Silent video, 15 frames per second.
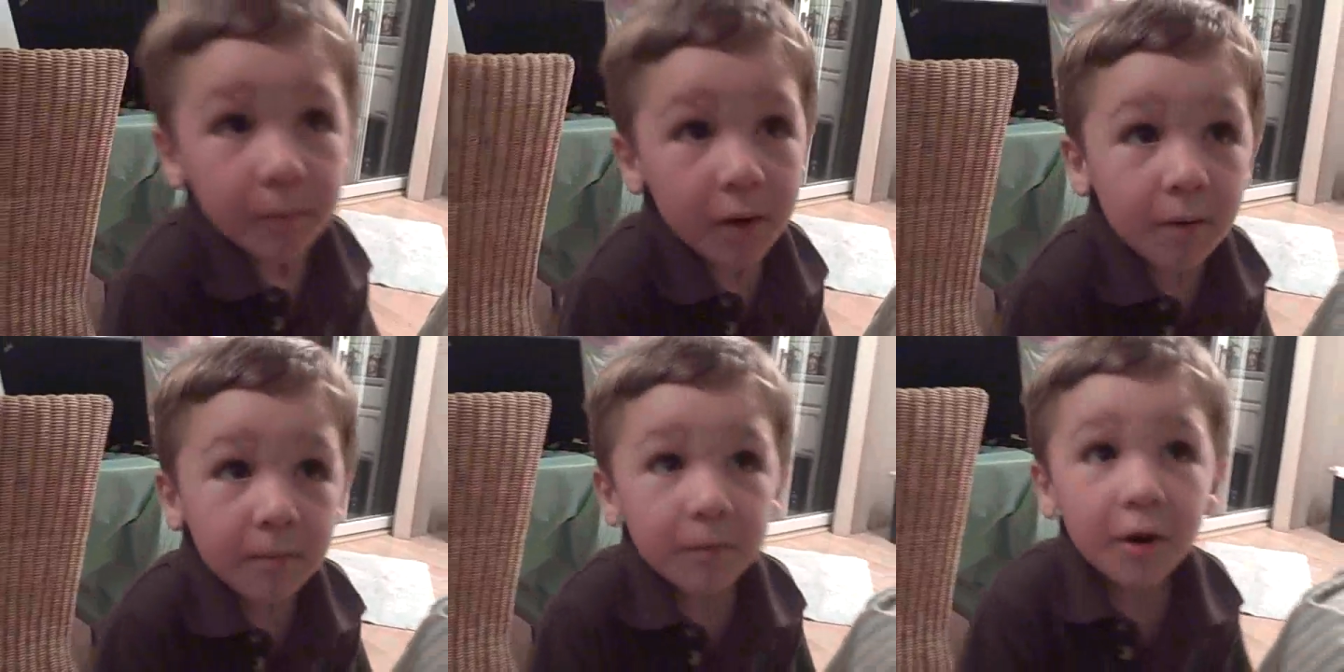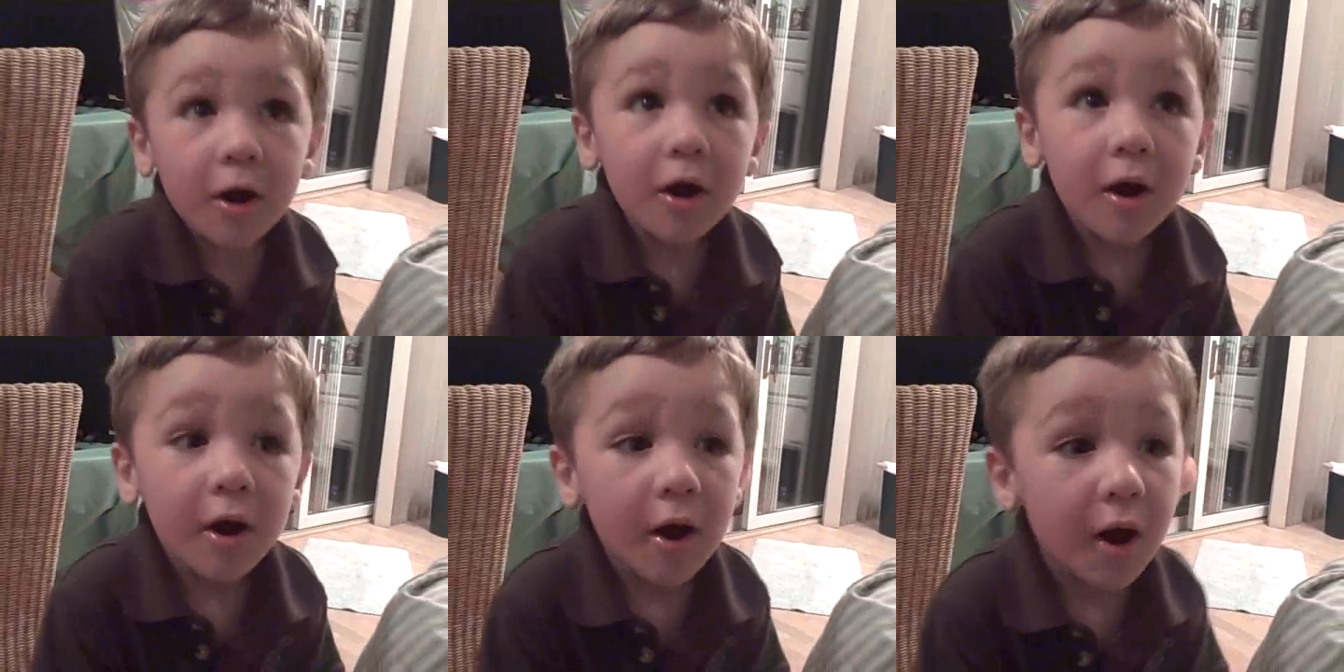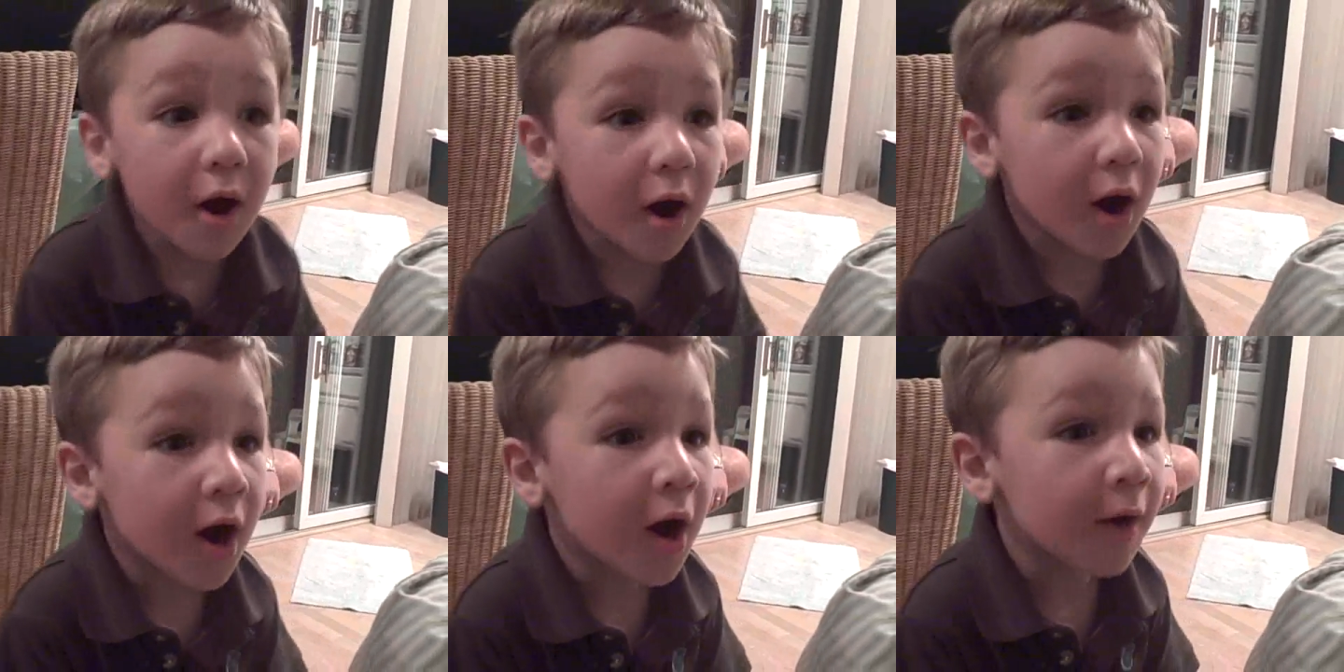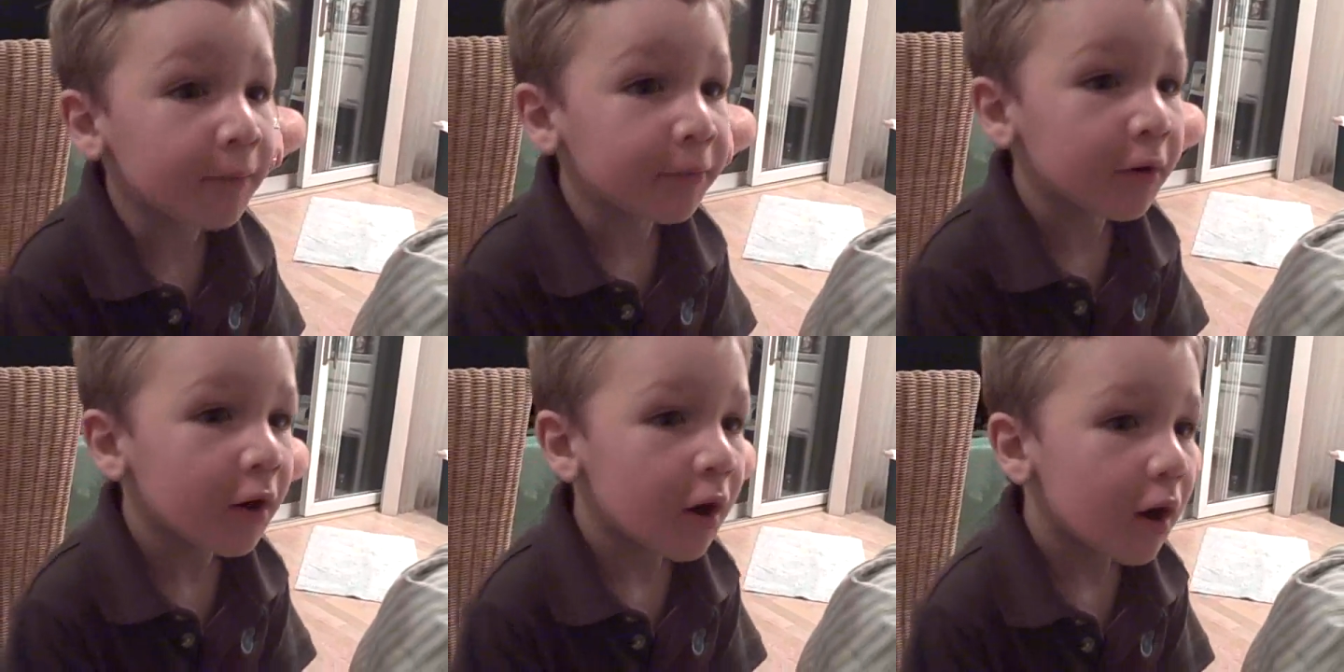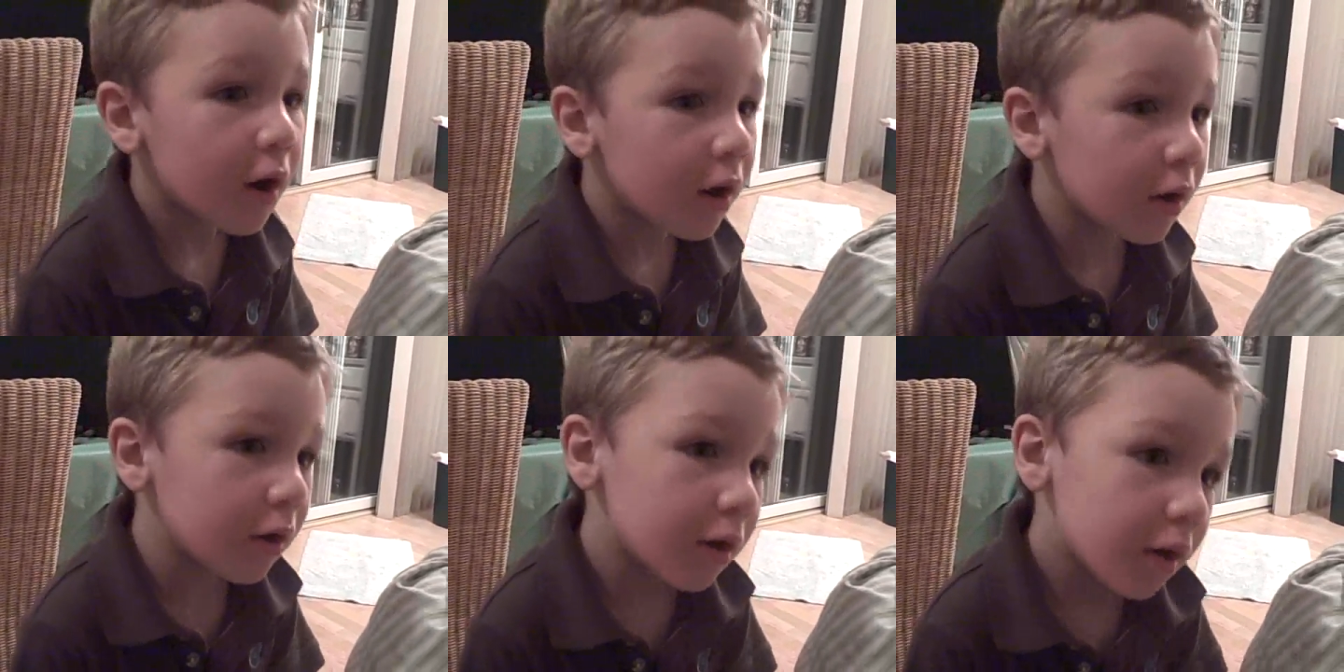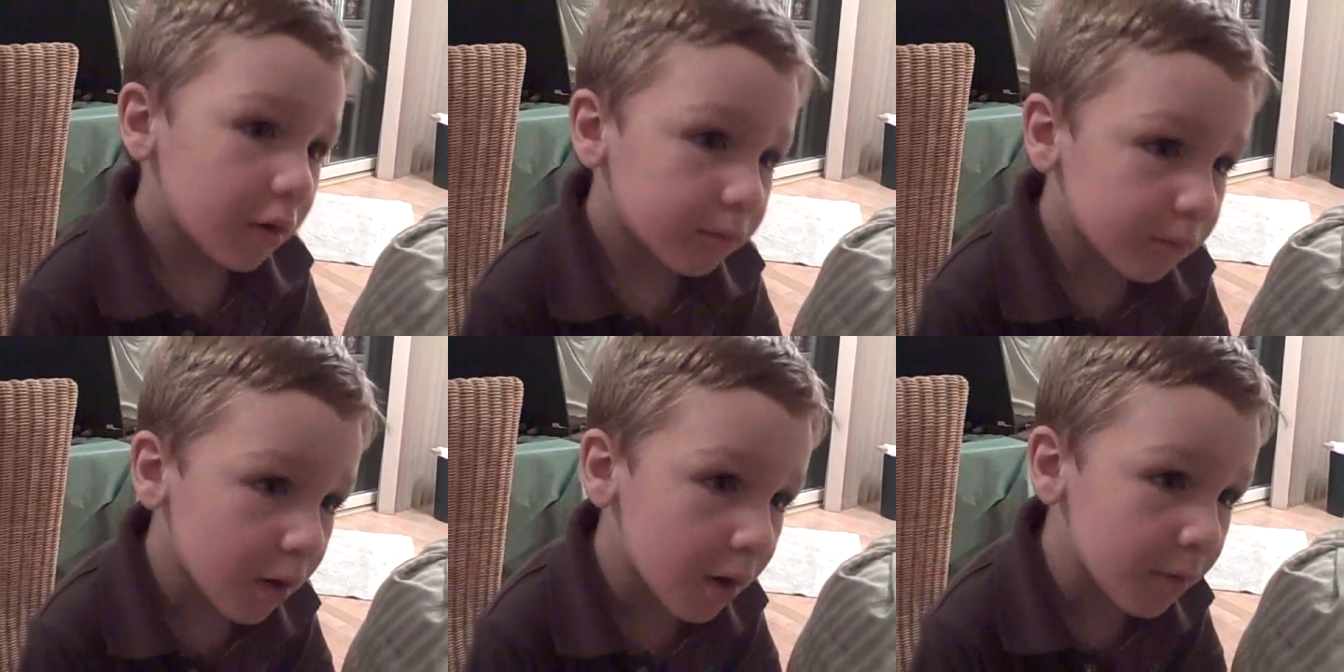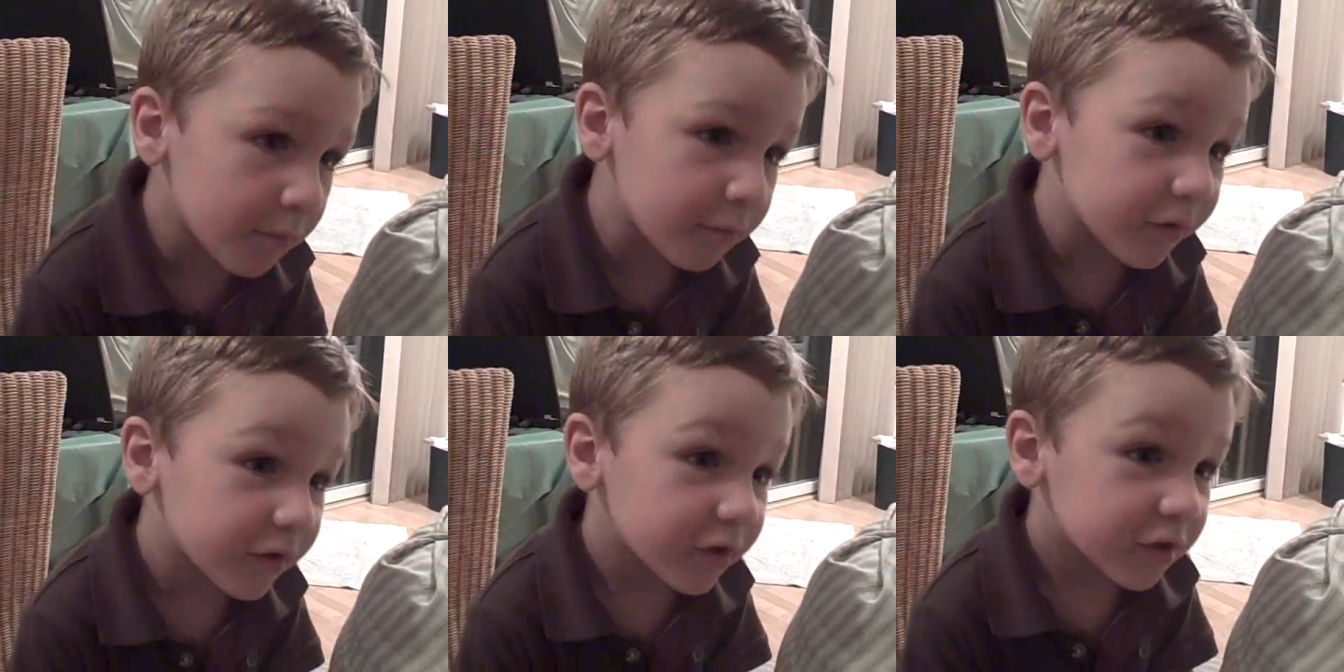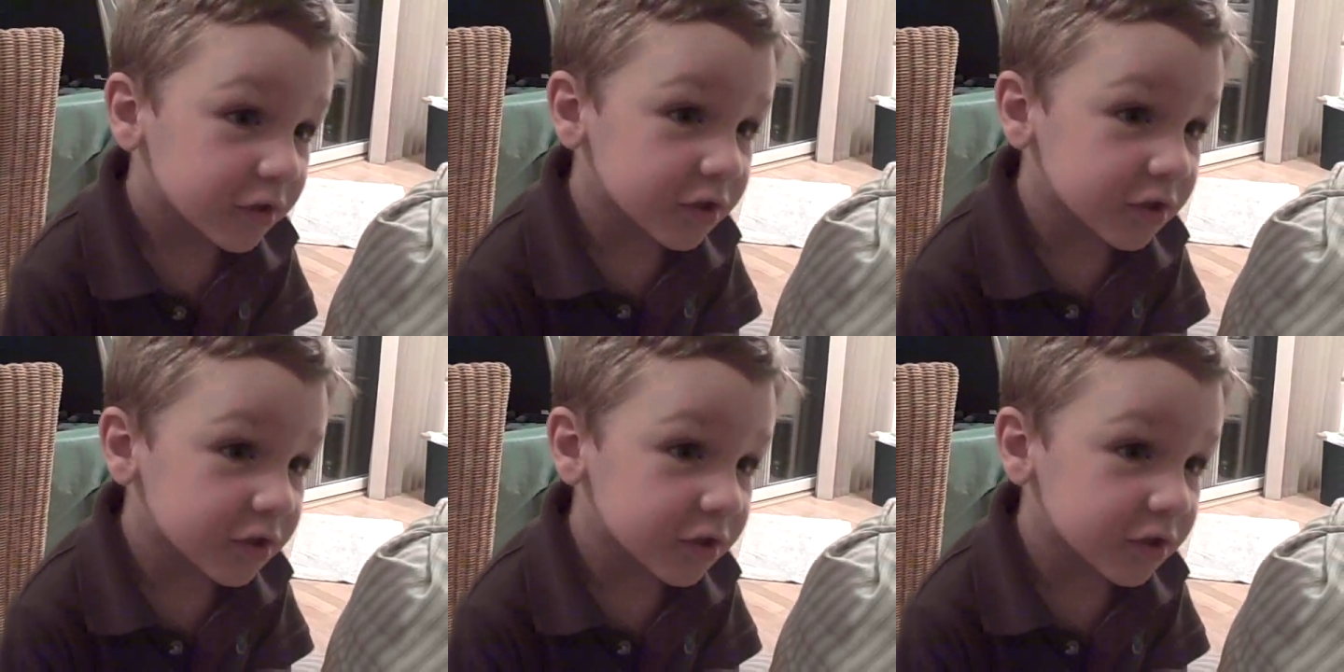Mama, hub, uh, Mama,